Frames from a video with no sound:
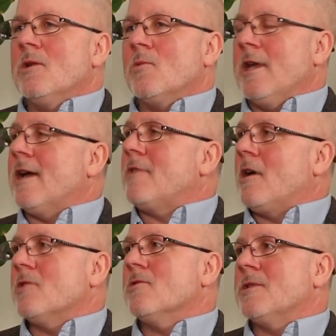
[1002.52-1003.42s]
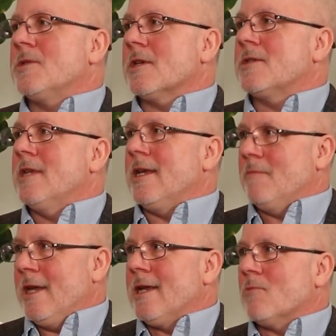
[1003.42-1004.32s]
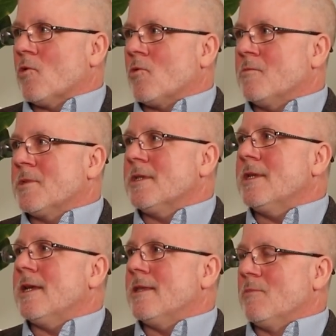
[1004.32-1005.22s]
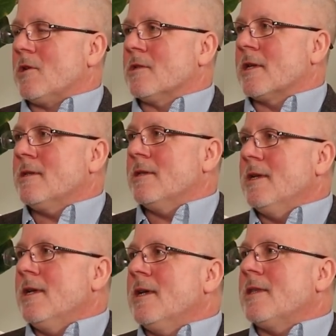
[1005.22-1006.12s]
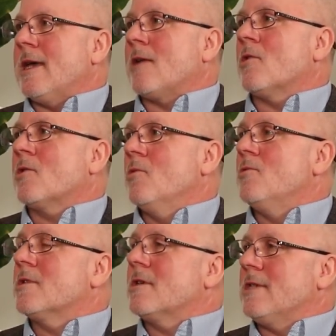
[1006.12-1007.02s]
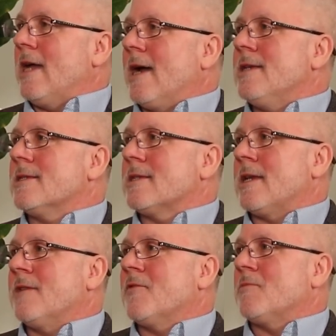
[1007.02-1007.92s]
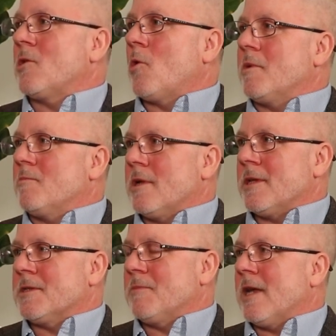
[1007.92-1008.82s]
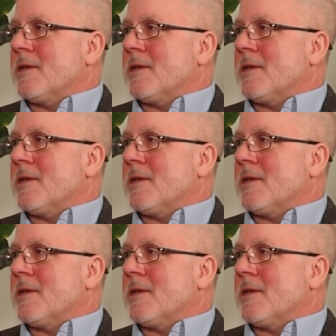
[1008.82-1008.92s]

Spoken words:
We have 116 meeting rooms in the building that are acoustically isolated from the open plan space.